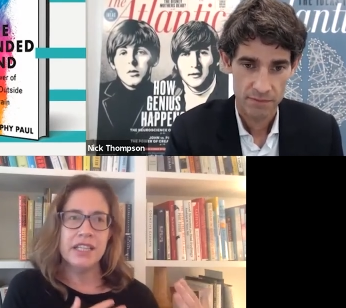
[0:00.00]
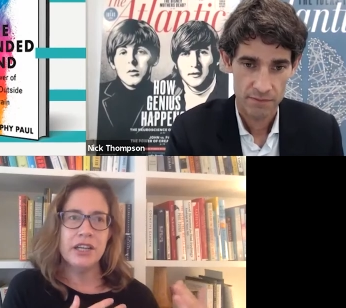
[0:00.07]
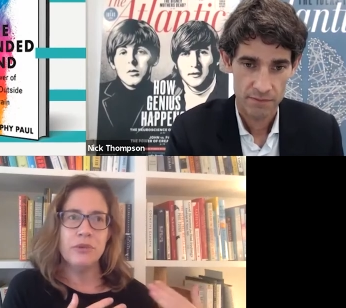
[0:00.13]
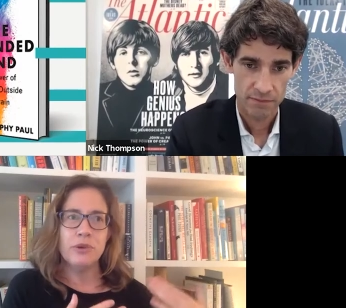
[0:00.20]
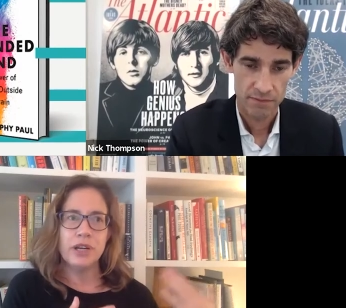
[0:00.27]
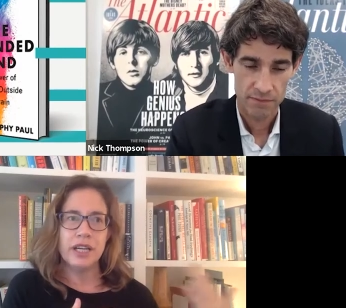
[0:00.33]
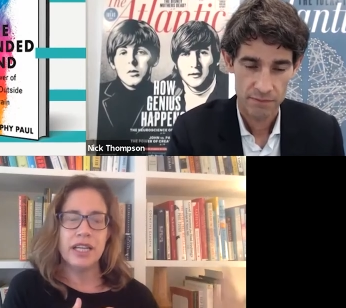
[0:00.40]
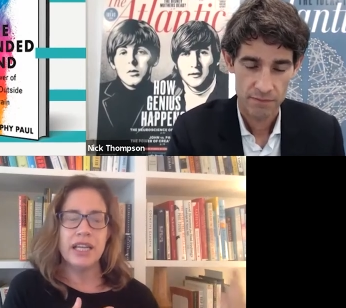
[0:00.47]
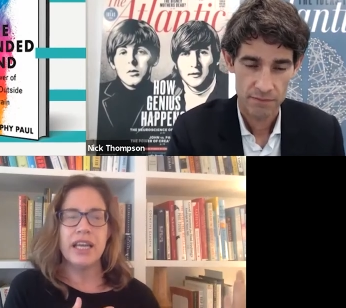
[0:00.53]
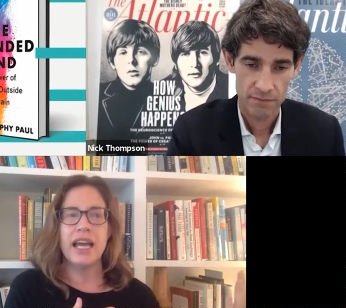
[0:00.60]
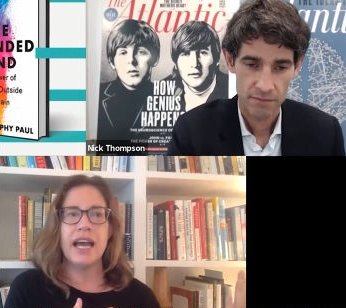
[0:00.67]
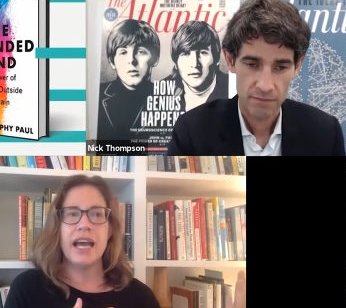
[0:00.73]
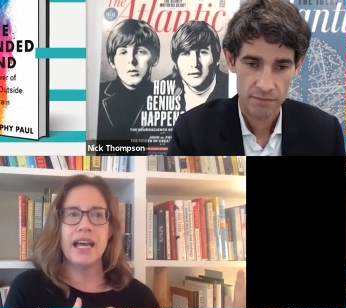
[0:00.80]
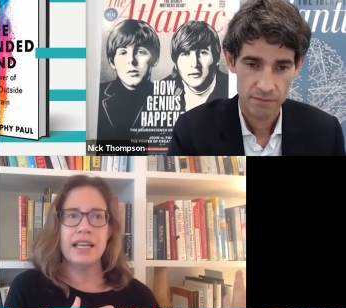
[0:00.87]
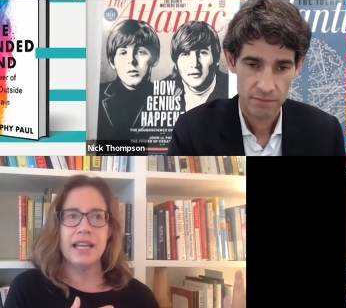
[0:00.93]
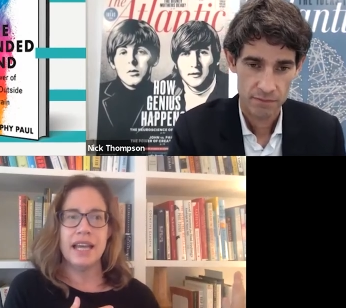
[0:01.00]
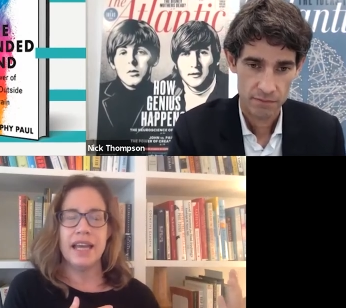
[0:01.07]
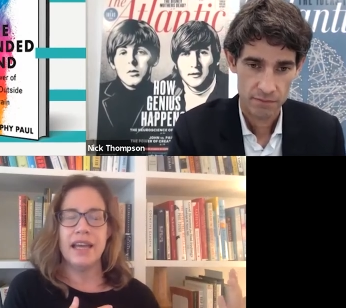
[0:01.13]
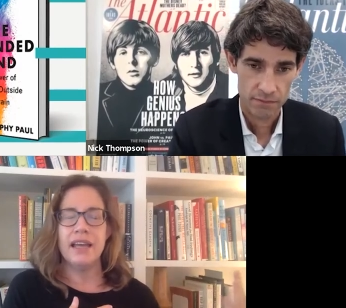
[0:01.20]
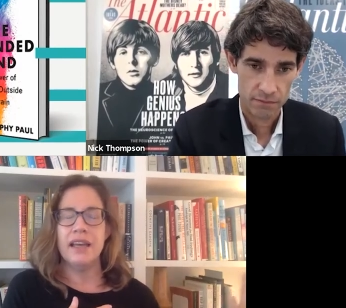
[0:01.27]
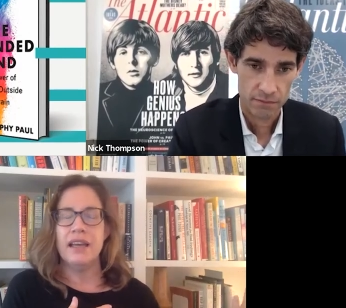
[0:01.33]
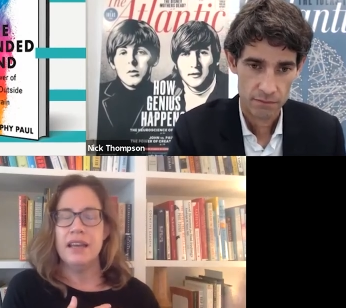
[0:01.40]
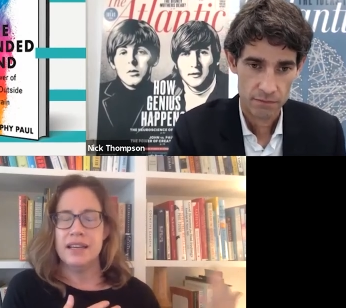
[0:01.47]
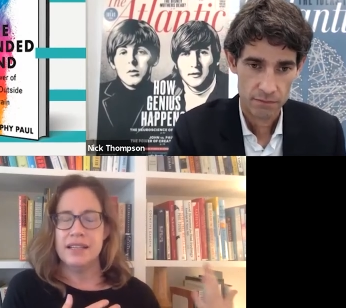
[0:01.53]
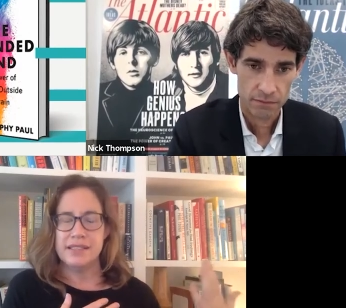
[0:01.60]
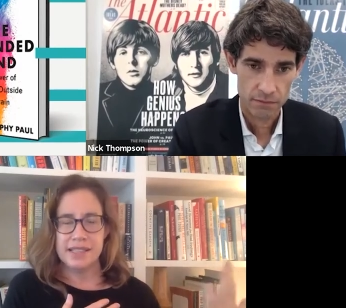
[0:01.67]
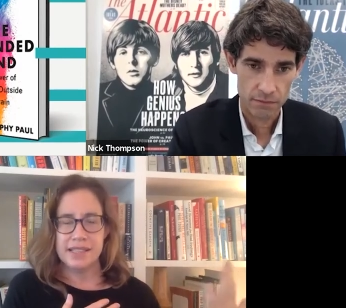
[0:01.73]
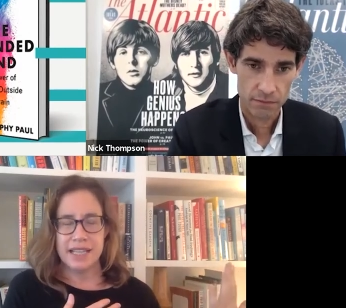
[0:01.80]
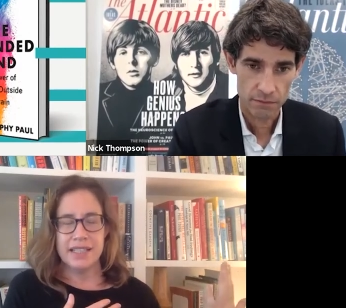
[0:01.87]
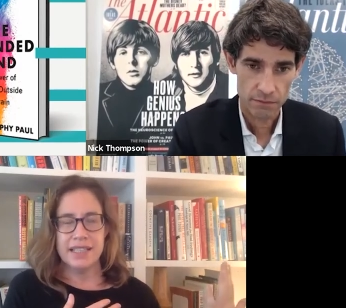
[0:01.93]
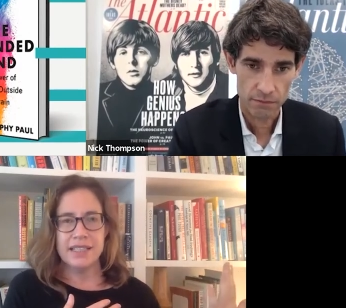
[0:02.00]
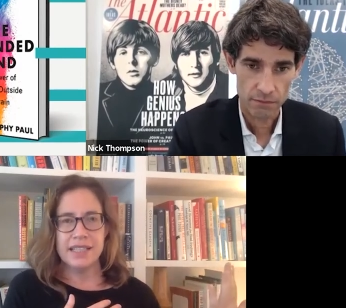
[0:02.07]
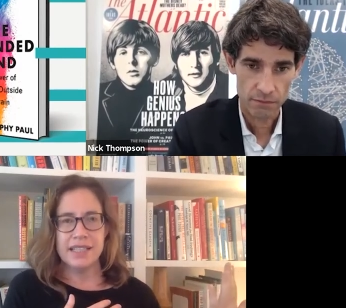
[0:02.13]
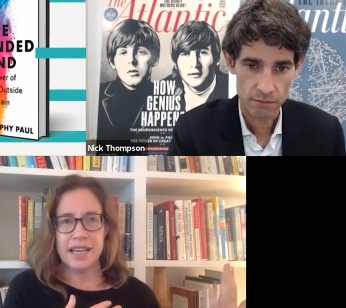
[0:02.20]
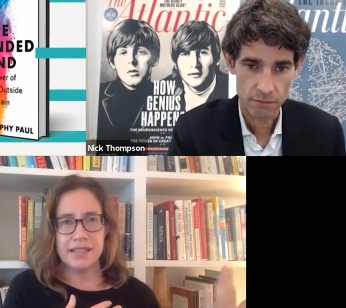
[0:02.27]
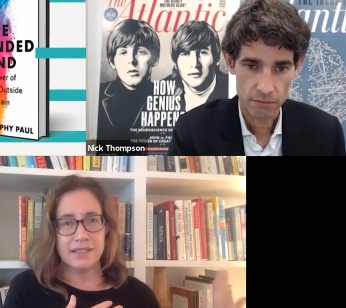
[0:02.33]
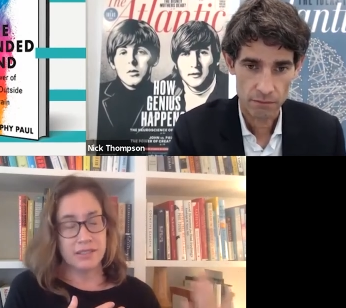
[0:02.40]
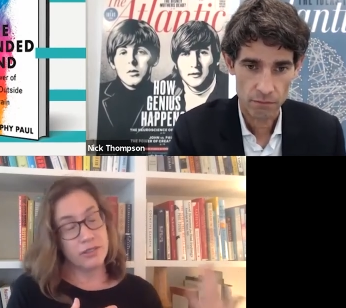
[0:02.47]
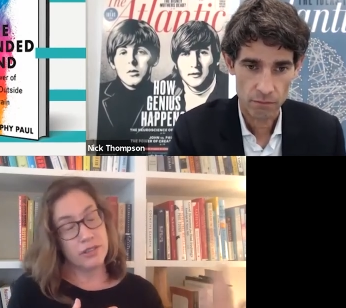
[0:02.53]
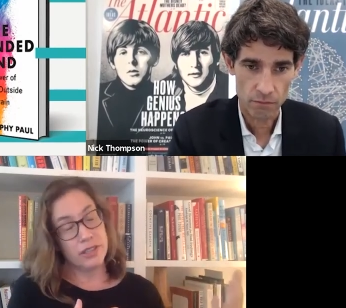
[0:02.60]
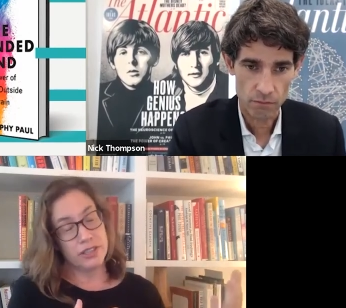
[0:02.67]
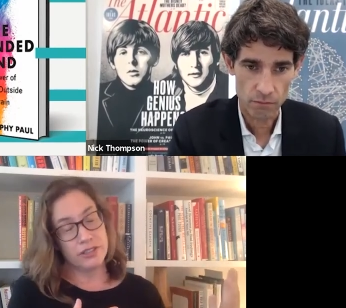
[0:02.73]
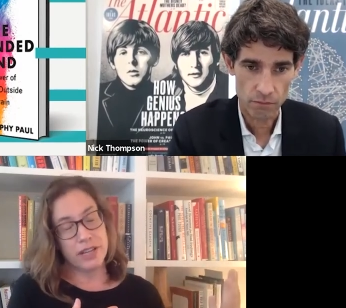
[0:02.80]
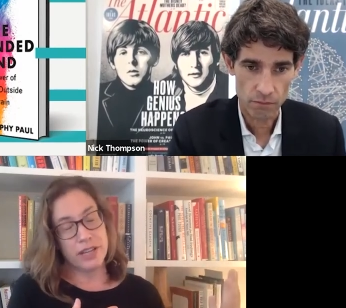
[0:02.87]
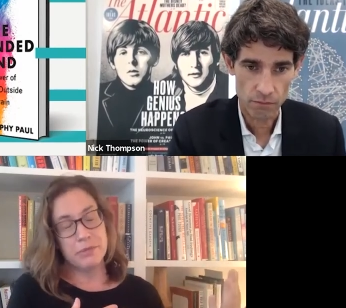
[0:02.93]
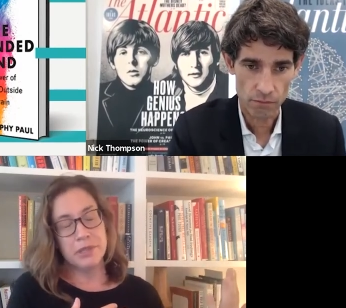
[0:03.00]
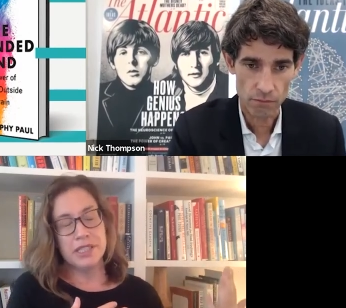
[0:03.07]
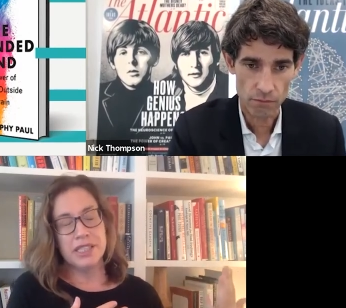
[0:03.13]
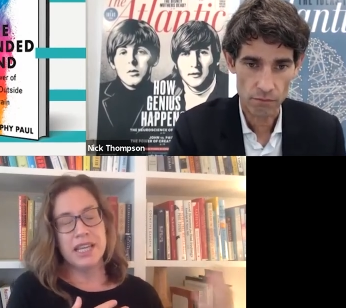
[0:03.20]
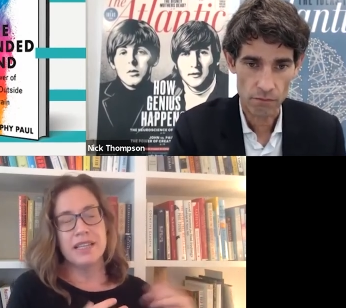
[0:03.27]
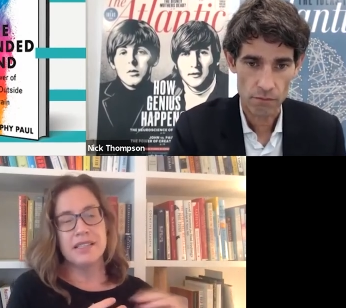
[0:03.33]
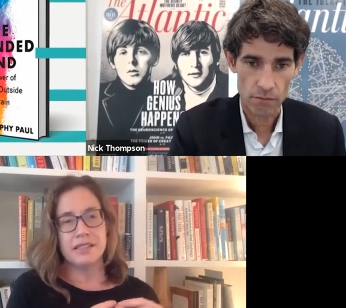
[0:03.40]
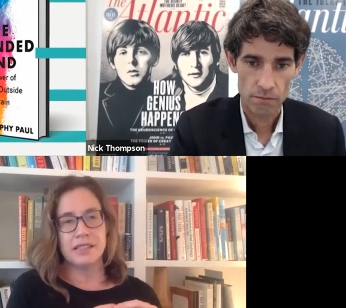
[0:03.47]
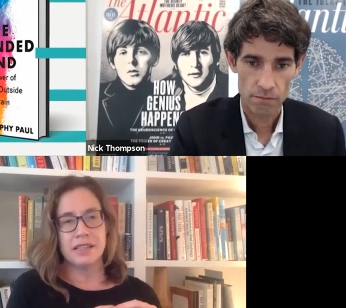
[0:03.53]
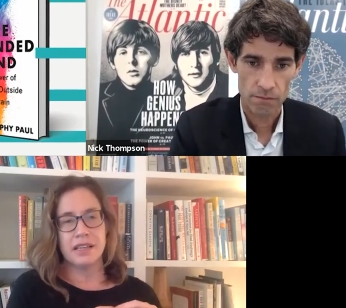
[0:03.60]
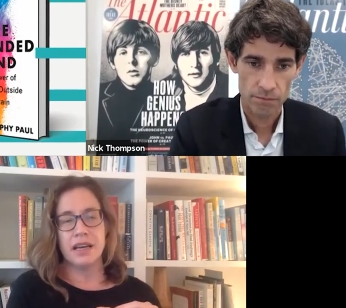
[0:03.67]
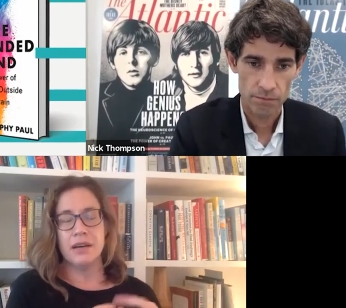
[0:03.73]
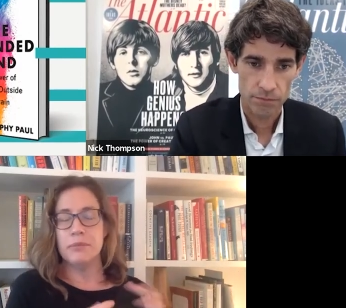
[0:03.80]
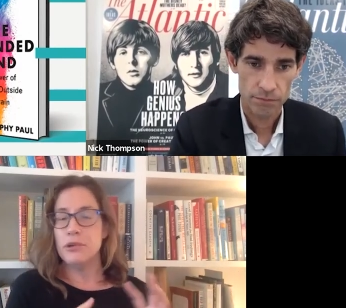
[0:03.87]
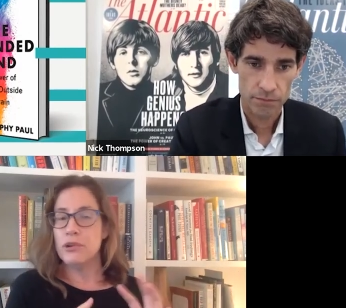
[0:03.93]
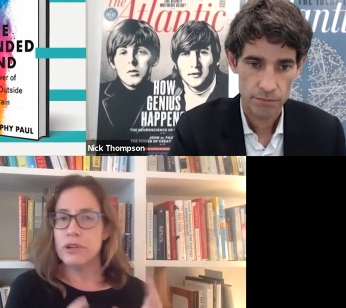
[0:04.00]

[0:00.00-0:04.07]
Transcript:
Speaker 1: You know, working at a a standing desk or a treadmill desk um,